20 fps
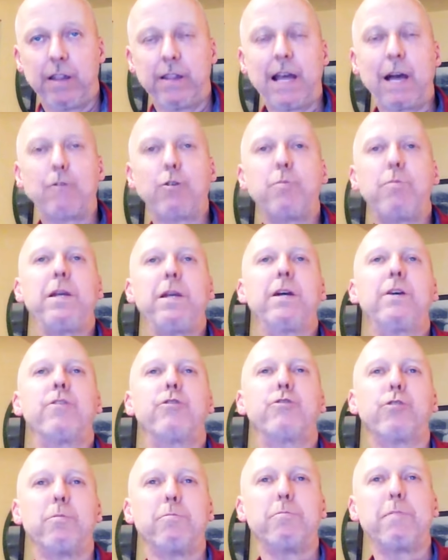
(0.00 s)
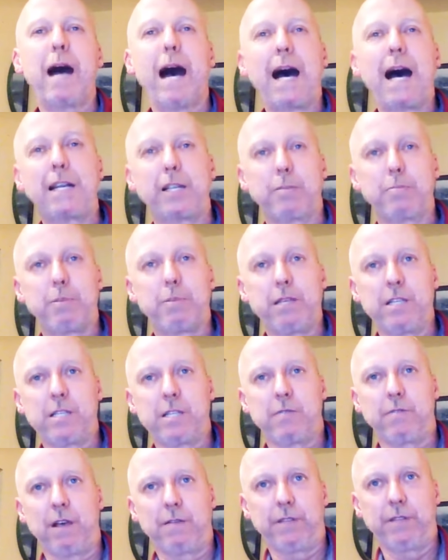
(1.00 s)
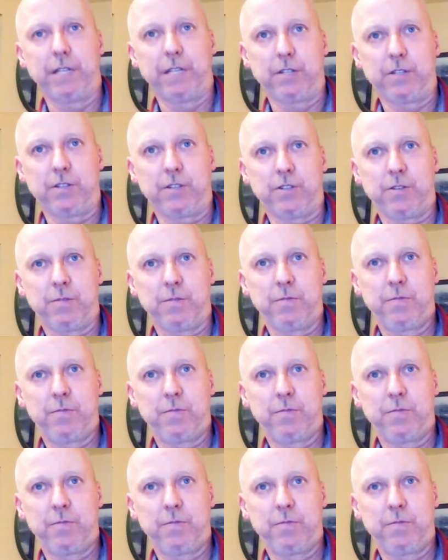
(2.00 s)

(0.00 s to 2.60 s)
That would be a dramatic piece of evidence.